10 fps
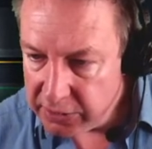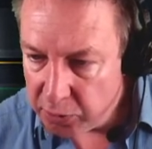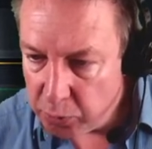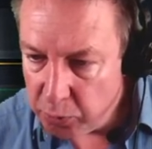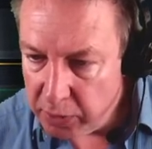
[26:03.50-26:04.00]

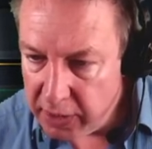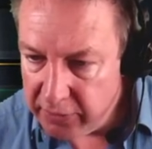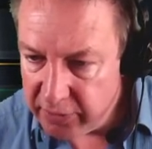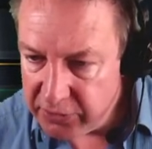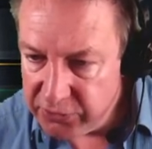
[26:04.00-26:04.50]
that
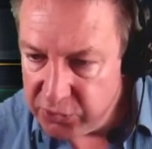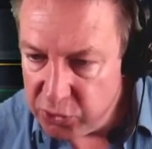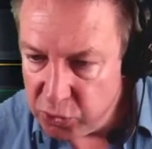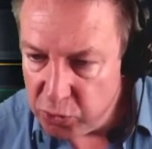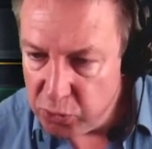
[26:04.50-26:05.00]
if it's
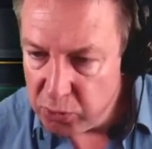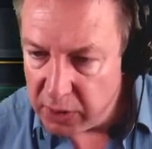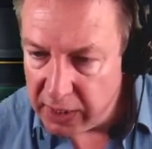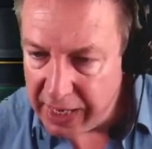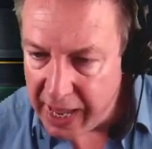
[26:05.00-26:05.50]
too
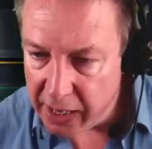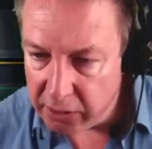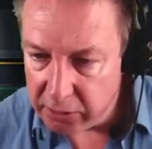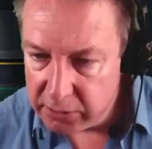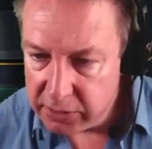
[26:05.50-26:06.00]

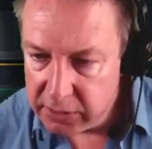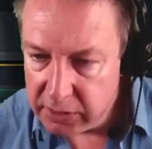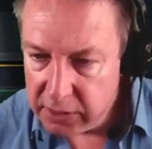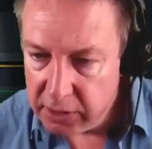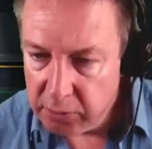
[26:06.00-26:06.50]
loud,
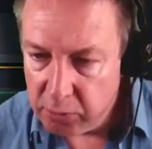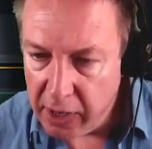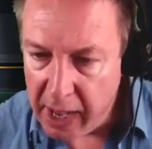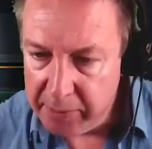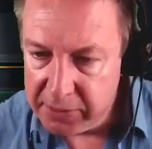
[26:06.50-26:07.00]

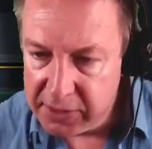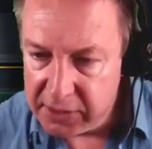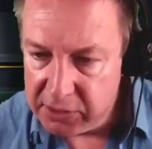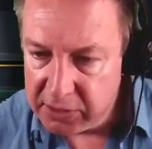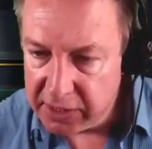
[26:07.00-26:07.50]
what happens
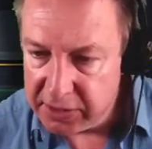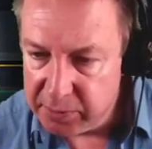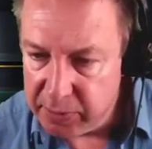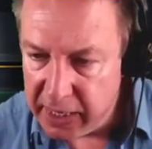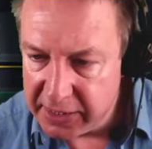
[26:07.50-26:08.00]
is you get
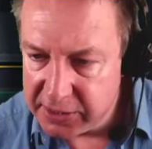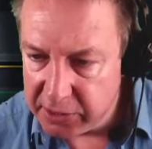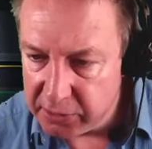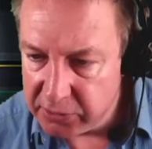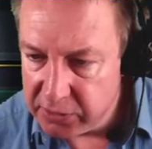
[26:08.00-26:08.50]
these
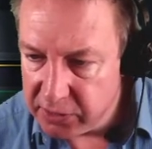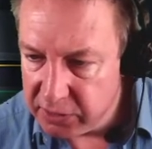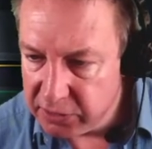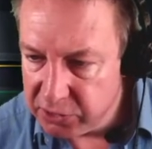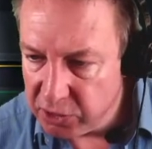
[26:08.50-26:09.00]
plateaus
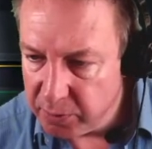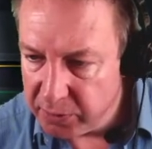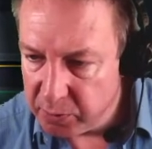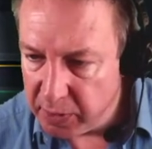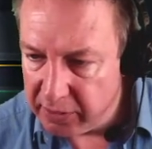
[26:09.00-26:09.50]
at the top
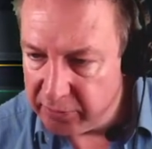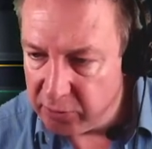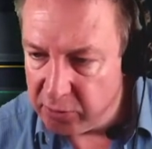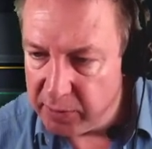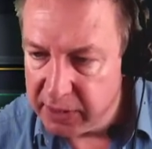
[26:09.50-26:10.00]
of the
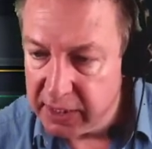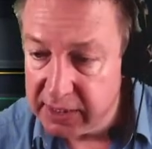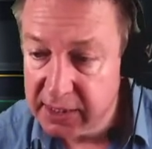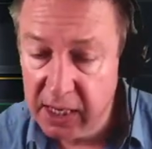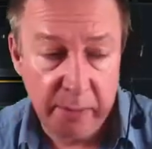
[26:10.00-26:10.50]
waveform, and
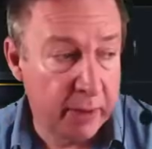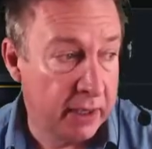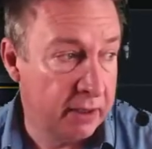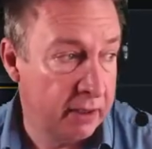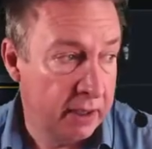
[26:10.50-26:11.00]
that's
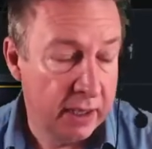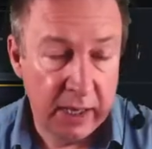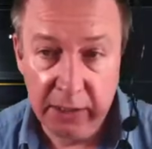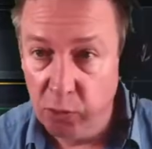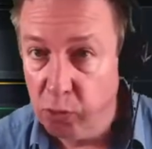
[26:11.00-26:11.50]
clipping.
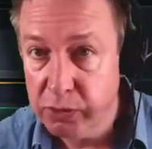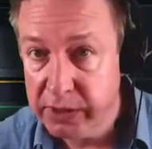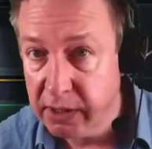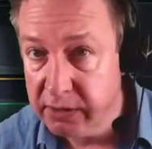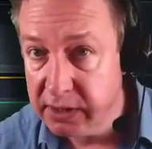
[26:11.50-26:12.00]
And
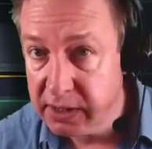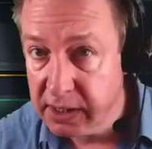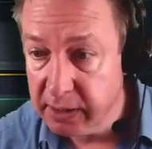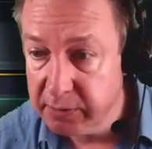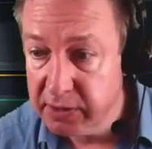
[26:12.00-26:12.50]
audio that's
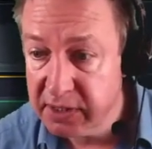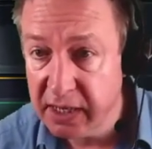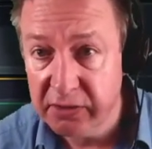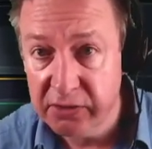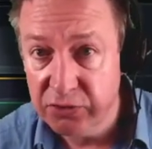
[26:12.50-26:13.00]
clipped
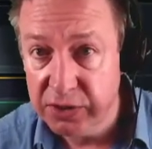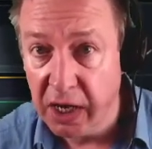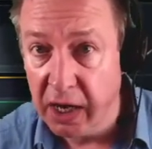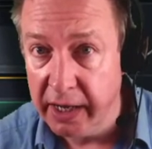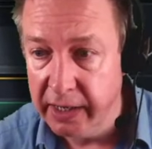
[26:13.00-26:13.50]
sounds
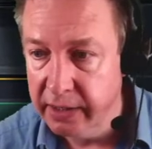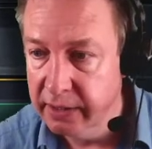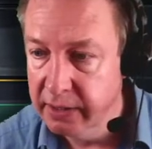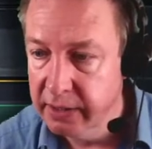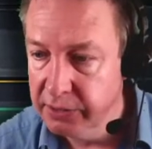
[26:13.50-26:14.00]
dire.
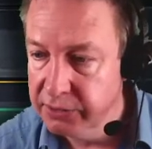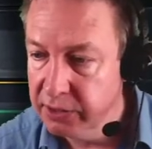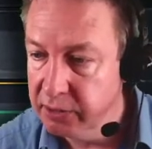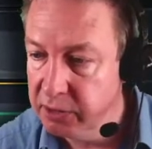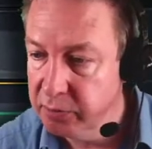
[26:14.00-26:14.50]

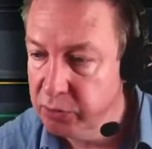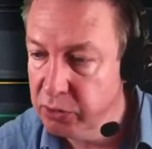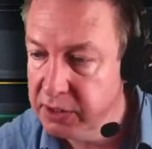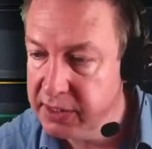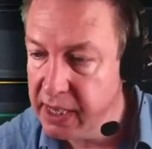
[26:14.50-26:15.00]
So you
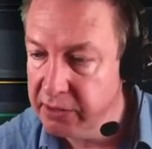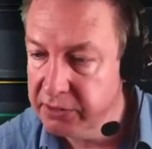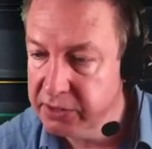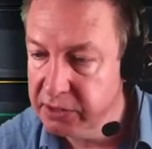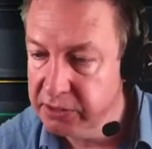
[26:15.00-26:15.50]
pull it down
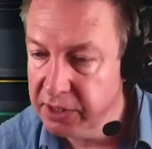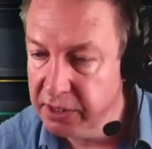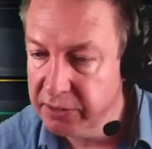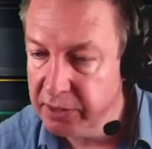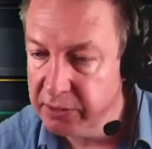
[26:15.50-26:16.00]
until
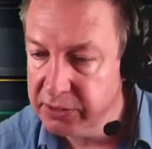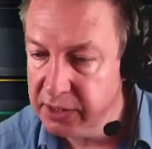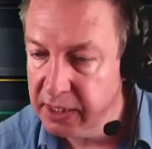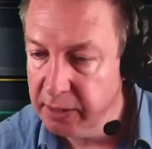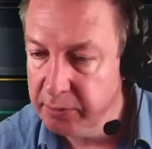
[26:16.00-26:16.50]
none of those are
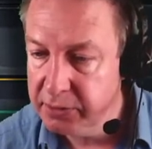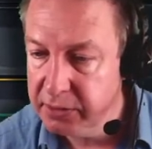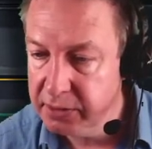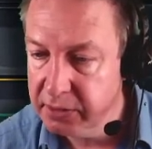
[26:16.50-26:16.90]
clipped.